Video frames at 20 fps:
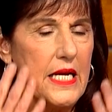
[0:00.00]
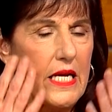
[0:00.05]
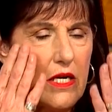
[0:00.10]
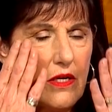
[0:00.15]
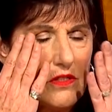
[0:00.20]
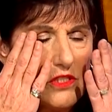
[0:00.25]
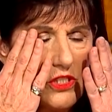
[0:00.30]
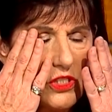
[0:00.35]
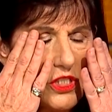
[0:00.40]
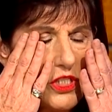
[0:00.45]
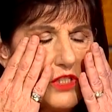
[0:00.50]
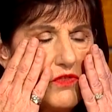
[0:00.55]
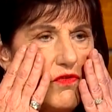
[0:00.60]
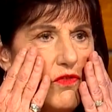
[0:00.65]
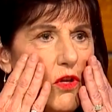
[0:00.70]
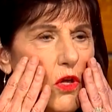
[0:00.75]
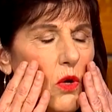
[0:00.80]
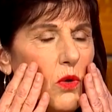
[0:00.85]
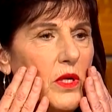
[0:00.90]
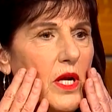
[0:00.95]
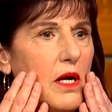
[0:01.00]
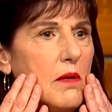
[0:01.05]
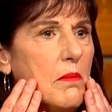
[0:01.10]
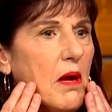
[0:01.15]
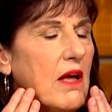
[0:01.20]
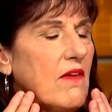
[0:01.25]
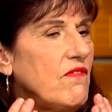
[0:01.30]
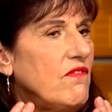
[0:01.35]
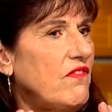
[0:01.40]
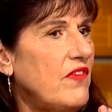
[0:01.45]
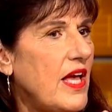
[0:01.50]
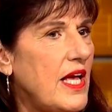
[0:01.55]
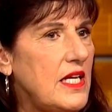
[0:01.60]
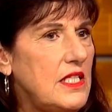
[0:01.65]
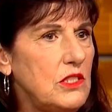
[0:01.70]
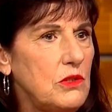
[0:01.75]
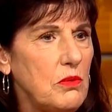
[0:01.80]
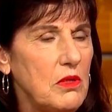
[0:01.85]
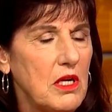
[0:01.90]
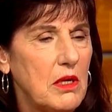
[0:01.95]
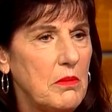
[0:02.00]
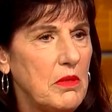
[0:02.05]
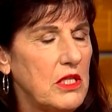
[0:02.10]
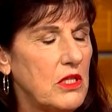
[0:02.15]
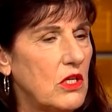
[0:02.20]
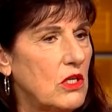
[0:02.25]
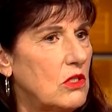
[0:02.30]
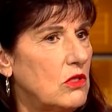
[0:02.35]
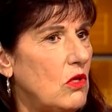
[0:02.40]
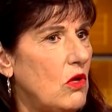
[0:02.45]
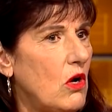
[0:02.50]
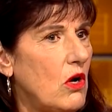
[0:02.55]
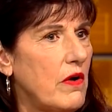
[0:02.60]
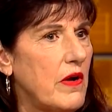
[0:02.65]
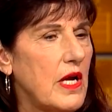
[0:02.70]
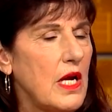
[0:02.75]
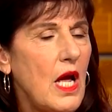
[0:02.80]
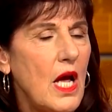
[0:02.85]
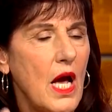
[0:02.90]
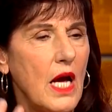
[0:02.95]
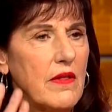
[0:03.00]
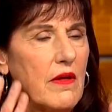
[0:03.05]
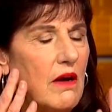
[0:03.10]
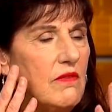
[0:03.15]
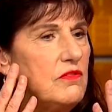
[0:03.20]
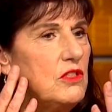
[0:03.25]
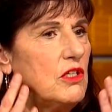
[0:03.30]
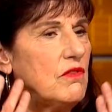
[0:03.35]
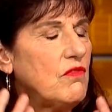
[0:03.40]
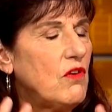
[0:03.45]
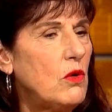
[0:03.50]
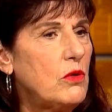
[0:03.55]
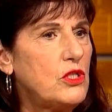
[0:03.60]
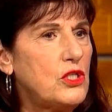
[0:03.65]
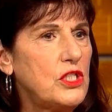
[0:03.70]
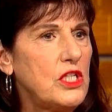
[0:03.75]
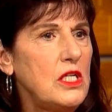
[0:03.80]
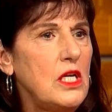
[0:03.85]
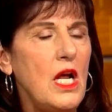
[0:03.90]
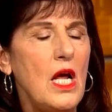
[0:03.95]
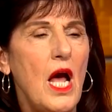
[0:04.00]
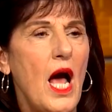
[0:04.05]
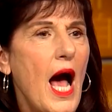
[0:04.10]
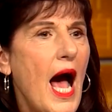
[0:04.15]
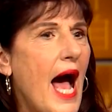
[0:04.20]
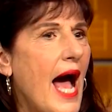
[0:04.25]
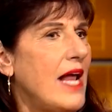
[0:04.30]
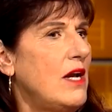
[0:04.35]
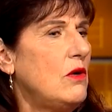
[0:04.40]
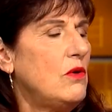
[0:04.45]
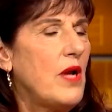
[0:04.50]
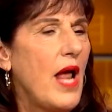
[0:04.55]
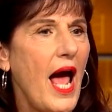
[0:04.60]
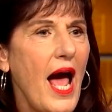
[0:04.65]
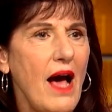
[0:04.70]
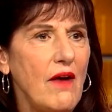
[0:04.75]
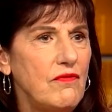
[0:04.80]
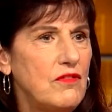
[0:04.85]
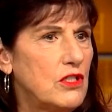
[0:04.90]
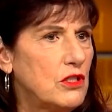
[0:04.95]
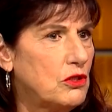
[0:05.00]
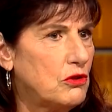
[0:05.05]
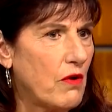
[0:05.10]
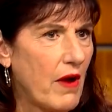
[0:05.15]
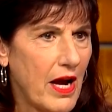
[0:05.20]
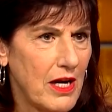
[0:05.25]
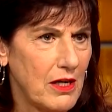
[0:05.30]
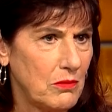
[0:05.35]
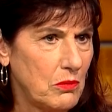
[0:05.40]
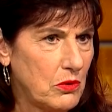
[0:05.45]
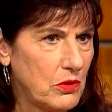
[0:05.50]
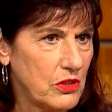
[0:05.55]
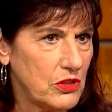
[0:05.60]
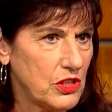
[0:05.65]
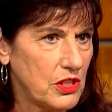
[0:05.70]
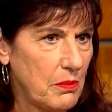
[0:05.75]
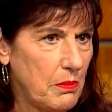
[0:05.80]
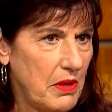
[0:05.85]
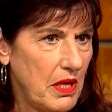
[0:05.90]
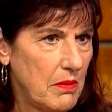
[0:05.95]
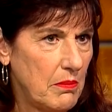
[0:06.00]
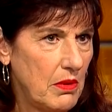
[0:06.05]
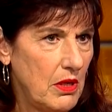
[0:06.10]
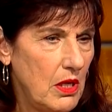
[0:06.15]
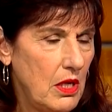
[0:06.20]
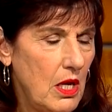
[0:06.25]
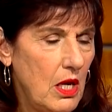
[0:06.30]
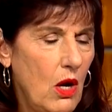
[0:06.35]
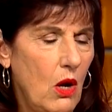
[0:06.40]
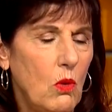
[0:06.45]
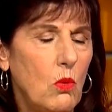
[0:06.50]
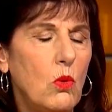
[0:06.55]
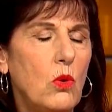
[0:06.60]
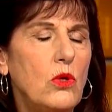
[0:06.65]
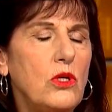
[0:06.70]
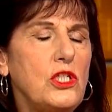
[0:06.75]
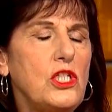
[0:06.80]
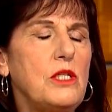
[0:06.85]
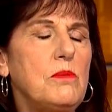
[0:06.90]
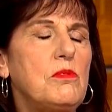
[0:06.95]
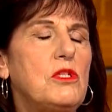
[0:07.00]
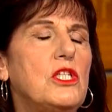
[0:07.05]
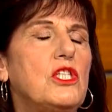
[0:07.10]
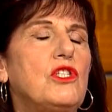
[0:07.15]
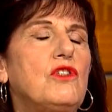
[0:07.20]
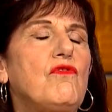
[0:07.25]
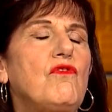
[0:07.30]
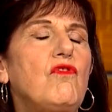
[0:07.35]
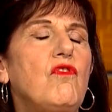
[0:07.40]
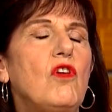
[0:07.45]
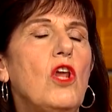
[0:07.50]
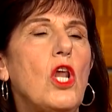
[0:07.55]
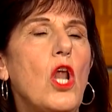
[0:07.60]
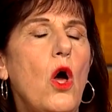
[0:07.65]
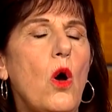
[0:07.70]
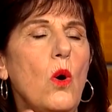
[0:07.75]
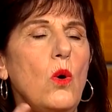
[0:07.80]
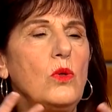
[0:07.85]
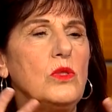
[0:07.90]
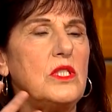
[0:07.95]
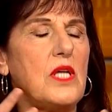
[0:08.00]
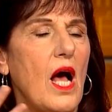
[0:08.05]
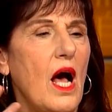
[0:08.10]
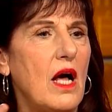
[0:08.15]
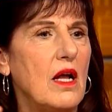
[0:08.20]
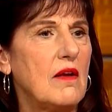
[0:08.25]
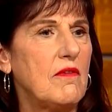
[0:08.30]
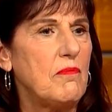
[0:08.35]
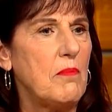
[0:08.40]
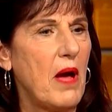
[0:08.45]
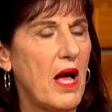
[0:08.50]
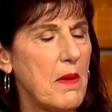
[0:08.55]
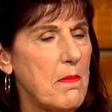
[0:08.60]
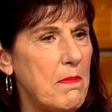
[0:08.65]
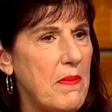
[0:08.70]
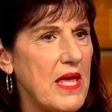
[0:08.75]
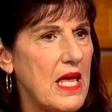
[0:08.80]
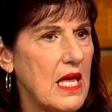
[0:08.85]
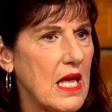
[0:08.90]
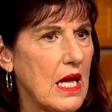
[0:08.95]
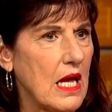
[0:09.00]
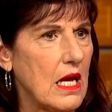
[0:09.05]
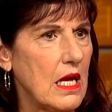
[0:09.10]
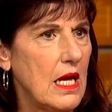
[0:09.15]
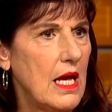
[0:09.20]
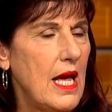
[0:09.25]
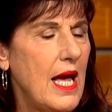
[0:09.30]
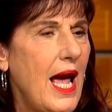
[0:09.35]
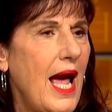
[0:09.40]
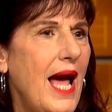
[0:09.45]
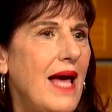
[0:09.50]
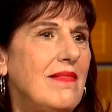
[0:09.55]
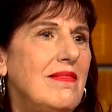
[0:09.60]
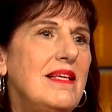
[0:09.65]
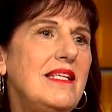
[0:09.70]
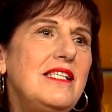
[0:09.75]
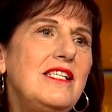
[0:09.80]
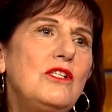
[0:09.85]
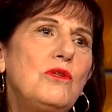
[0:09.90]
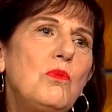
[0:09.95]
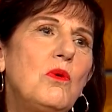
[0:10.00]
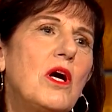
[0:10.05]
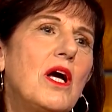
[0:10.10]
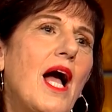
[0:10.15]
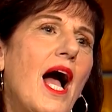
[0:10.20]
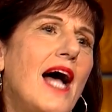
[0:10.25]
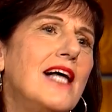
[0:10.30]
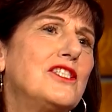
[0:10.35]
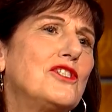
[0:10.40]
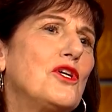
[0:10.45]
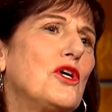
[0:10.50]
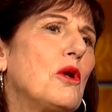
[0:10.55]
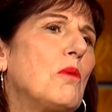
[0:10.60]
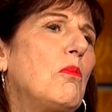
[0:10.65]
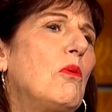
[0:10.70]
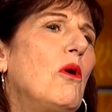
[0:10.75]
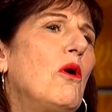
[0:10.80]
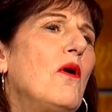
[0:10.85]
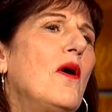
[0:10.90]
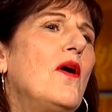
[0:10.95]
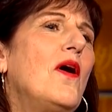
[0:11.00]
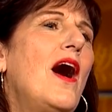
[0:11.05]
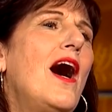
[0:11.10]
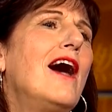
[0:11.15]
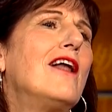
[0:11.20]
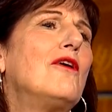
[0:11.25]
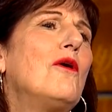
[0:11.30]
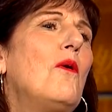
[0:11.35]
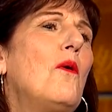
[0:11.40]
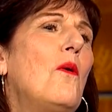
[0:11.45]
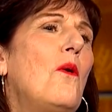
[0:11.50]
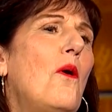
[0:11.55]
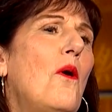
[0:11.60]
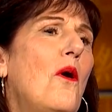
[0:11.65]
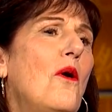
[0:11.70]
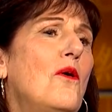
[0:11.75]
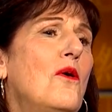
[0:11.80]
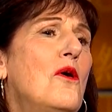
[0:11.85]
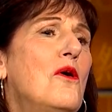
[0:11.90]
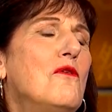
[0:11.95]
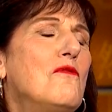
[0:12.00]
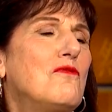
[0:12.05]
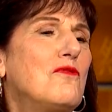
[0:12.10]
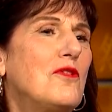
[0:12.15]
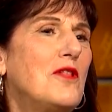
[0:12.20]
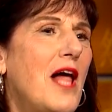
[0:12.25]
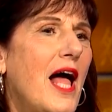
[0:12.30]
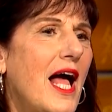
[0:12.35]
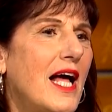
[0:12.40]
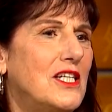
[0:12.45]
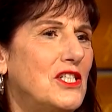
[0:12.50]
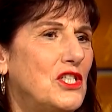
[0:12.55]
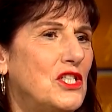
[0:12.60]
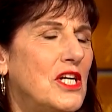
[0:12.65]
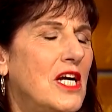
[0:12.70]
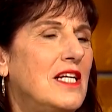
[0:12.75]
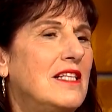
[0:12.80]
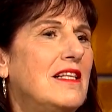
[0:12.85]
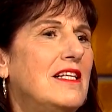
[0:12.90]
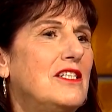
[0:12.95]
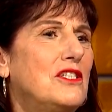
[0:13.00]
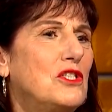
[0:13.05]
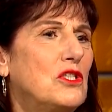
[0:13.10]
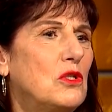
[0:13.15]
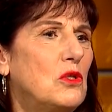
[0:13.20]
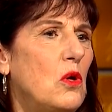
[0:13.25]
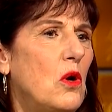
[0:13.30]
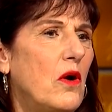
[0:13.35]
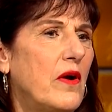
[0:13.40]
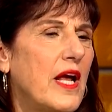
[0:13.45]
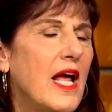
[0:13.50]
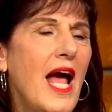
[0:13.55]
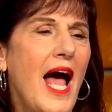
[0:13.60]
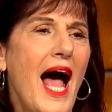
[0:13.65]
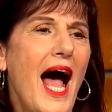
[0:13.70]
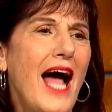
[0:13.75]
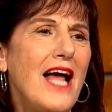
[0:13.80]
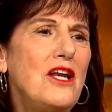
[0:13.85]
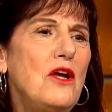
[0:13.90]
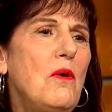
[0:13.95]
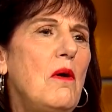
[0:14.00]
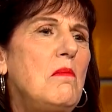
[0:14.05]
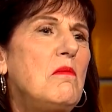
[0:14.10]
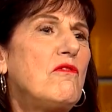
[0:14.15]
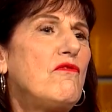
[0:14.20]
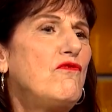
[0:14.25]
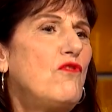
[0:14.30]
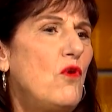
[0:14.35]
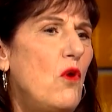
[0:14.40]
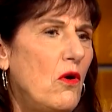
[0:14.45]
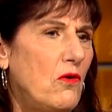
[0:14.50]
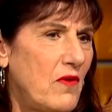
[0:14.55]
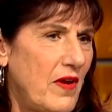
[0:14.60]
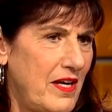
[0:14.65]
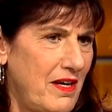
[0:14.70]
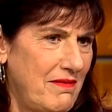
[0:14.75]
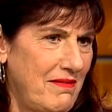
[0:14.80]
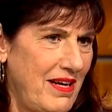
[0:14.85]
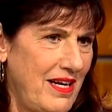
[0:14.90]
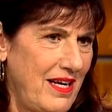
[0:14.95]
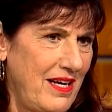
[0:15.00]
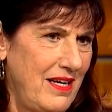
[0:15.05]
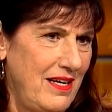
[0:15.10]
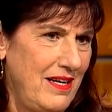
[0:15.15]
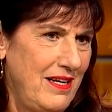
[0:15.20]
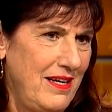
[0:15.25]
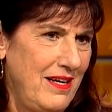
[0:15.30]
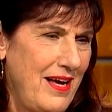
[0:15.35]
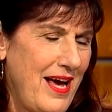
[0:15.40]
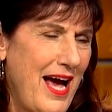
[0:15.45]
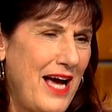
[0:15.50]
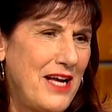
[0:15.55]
Tears just flow down my face when I'm in the glory of devotion. I don't have to try to worship Him. Worship just flows out of my being. And this is what God's going to pour out on all flesh this glory. I know I'm a forerunner in it.